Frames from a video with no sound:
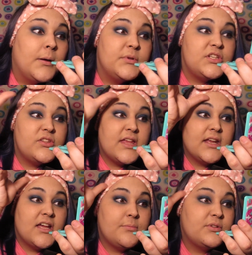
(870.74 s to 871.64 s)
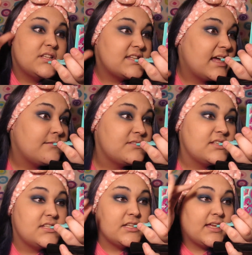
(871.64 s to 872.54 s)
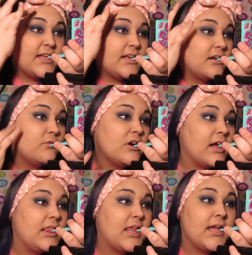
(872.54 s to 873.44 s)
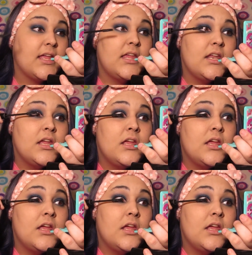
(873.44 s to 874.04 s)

going to do that a couple of times until I get it to where I like it.